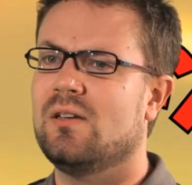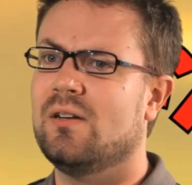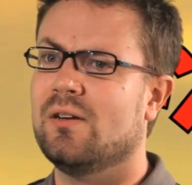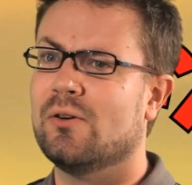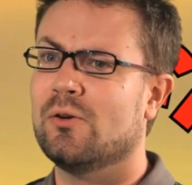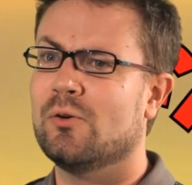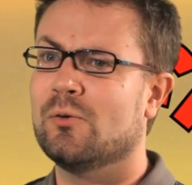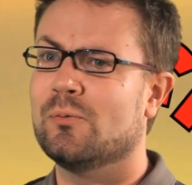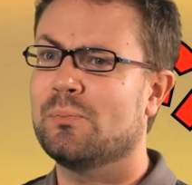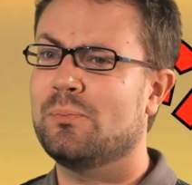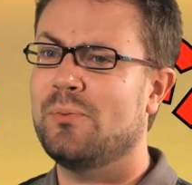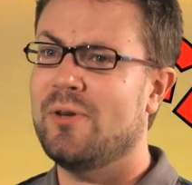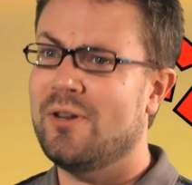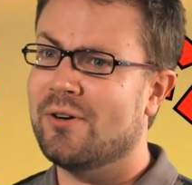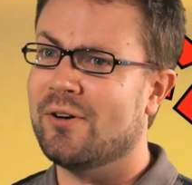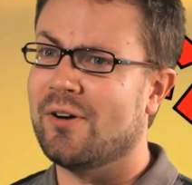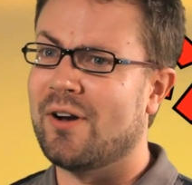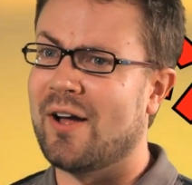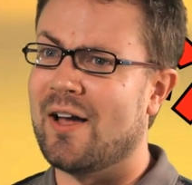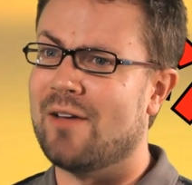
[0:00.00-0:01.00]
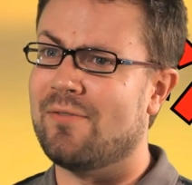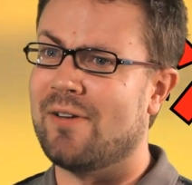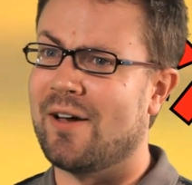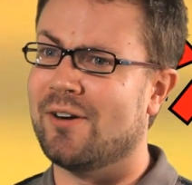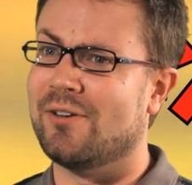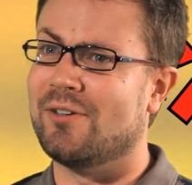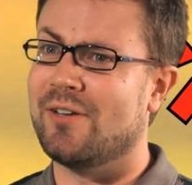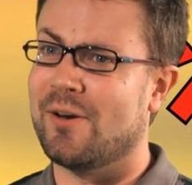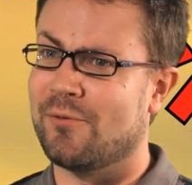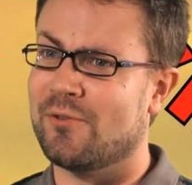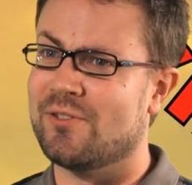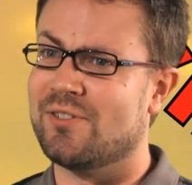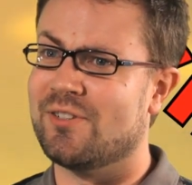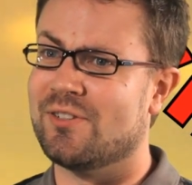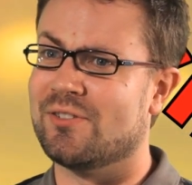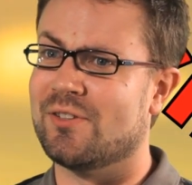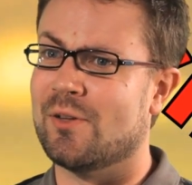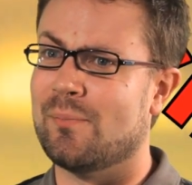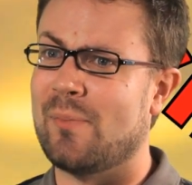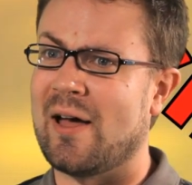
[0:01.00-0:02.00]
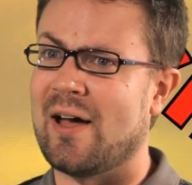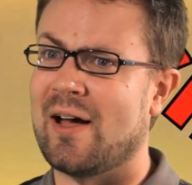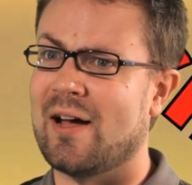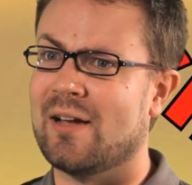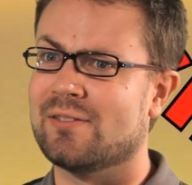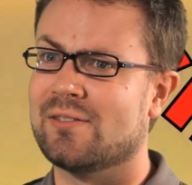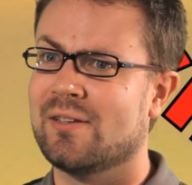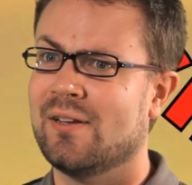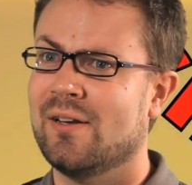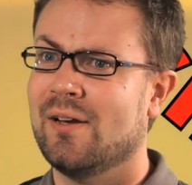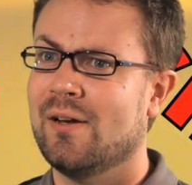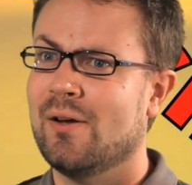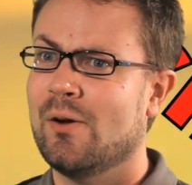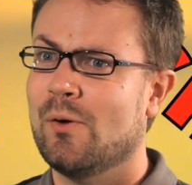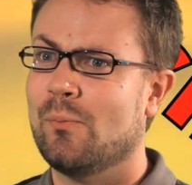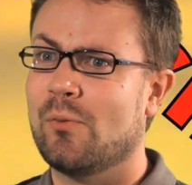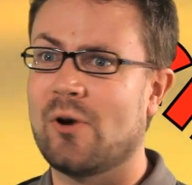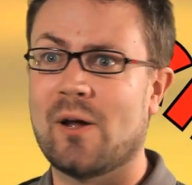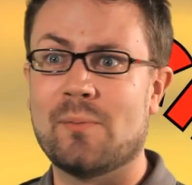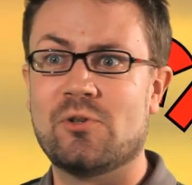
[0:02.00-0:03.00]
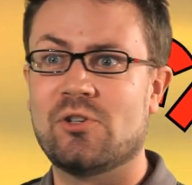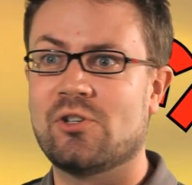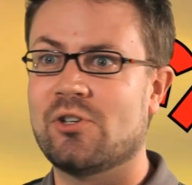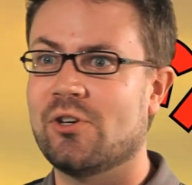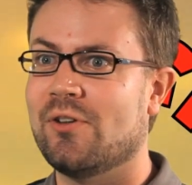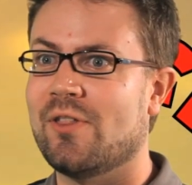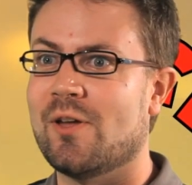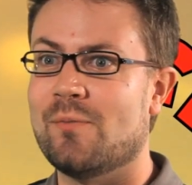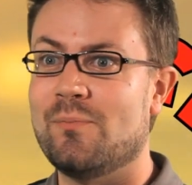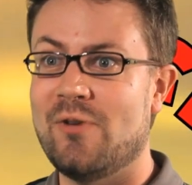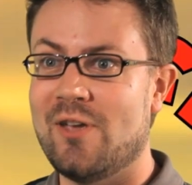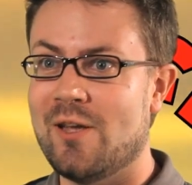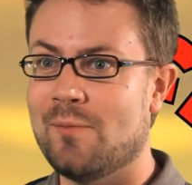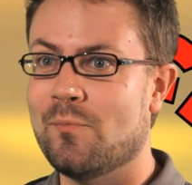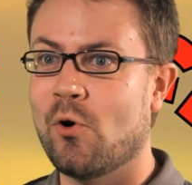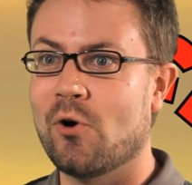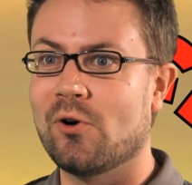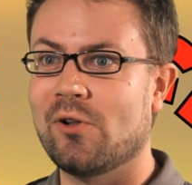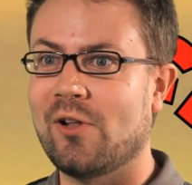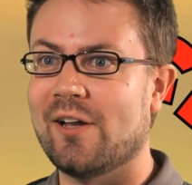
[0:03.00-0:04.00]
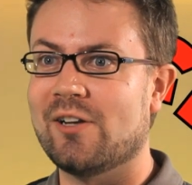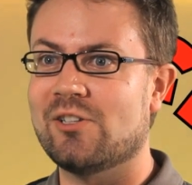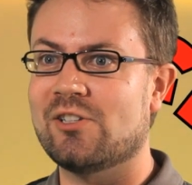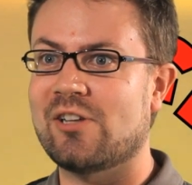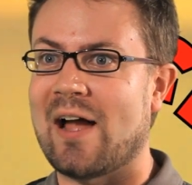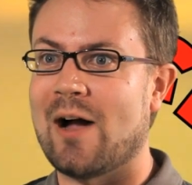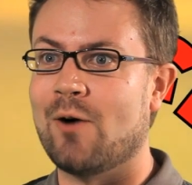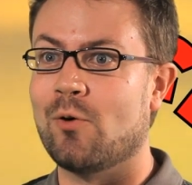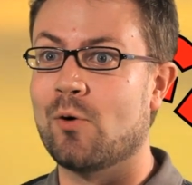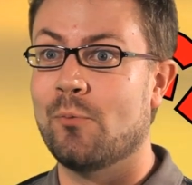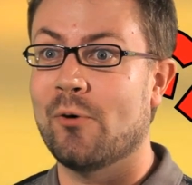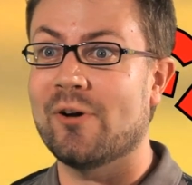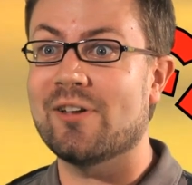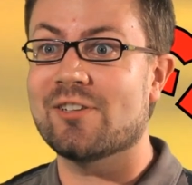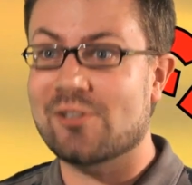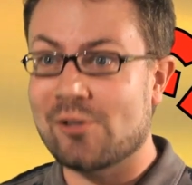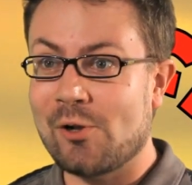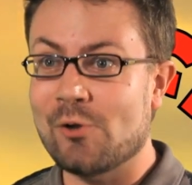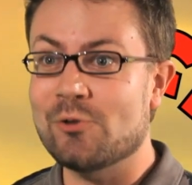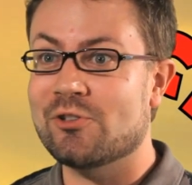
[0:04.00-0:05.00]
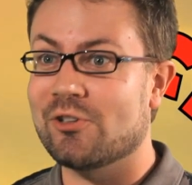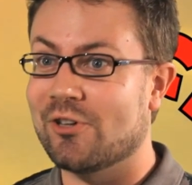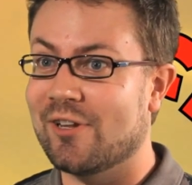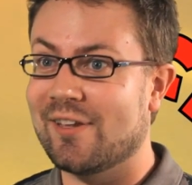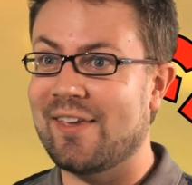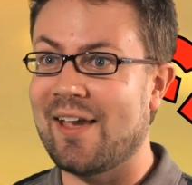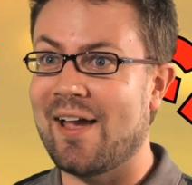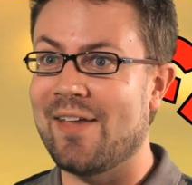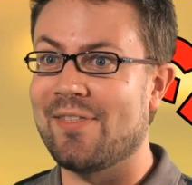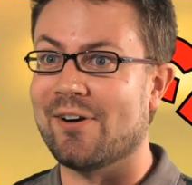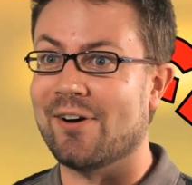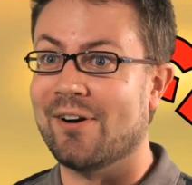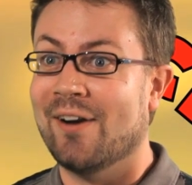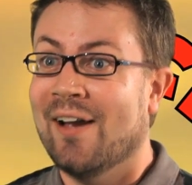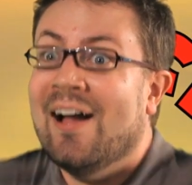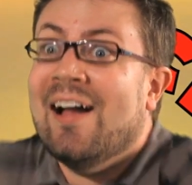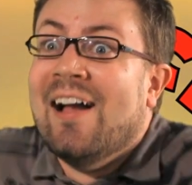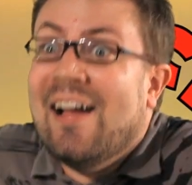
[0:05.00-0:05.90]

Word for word: You know, Peter and I have had our differences in the past, but I'm sure that being more like Chao will bring us closer together.